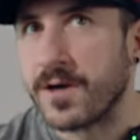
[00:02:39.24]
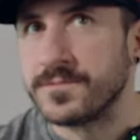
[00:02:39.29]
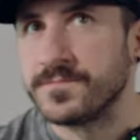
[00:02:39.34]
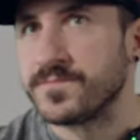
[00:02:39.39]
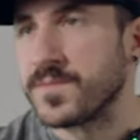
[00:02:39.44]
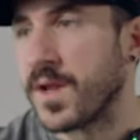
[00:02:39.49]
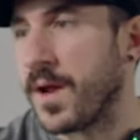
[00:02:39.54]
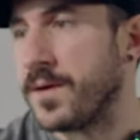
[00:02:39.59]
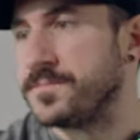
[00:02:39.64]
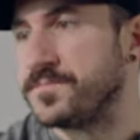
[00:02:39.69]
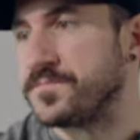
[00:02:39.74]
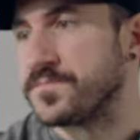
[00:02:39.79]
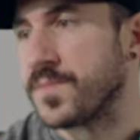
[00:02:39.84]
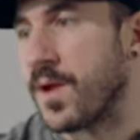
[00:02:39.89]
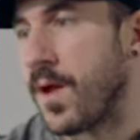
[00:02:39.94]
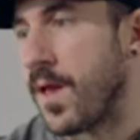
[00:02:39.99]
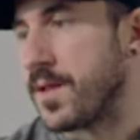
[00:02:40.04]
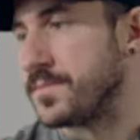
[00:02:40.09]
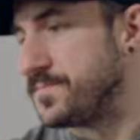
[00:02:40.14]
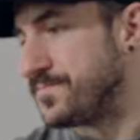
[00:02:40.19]

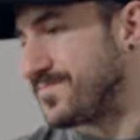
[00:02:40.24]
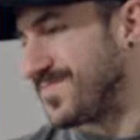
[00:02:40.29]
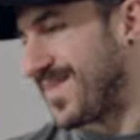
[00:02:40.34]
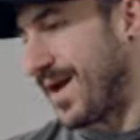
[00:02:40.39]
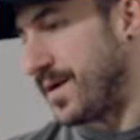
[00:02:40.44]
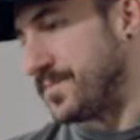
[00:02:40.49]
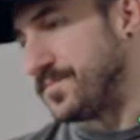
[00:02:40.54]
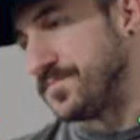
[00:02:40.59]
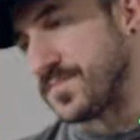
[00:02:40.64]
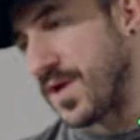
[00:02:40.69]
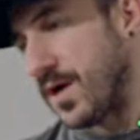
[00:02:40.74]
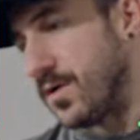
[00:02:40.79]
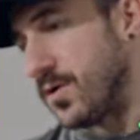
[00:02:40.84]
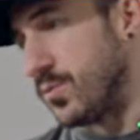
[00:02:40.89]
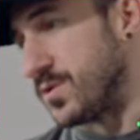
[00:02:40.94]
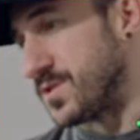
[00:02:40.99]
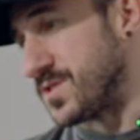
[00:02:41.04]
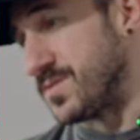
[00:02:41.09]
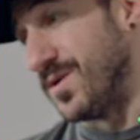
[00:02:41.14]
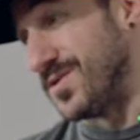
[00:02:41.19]
I don't know
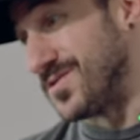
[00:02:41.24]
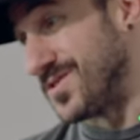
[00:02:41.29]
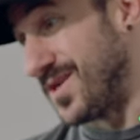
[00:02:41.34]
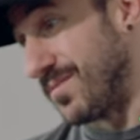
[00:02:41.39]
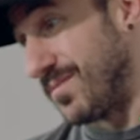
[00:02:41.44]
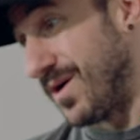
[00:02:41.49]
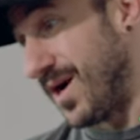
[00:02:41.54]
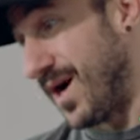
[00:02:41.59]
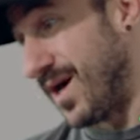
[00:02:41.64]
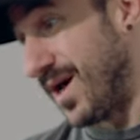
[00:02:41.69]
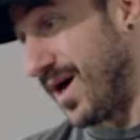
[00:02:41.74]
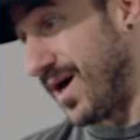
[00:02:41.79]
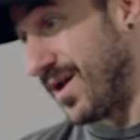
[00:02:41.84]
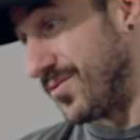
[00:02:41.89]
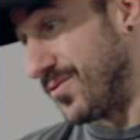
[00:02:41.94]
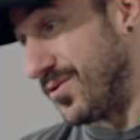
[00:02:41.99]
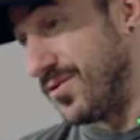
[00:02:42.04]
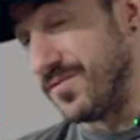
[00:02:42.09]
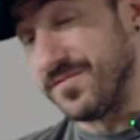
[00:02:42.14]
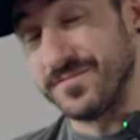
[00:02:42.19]
what it smells like, but I, I
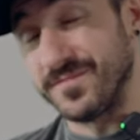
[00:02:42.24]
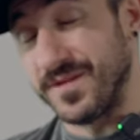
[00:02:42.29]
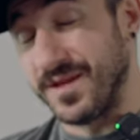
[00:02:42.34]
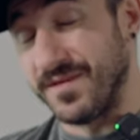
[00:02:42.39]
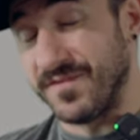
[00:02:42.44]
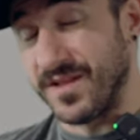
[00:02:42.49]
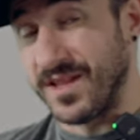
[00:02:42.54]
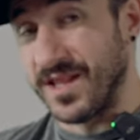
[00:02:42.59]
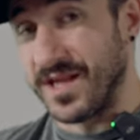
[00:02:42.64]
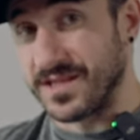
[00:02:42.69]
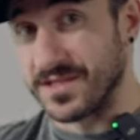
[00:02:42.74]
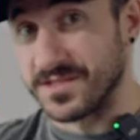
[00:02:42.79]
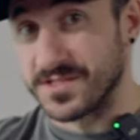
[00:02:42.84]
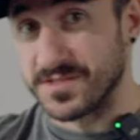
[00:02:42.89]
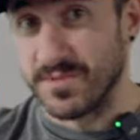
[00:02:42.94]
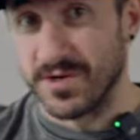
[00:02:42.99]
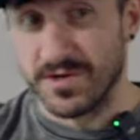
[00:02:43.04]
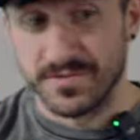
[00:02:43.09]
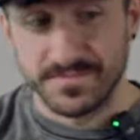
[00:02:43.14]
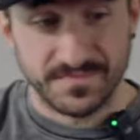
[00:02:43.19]
don't know if I like the
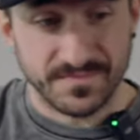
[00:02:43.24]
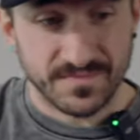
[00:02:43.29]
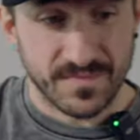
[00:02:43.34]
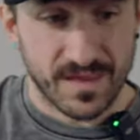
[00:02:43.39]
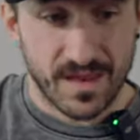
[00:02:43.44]
smell. First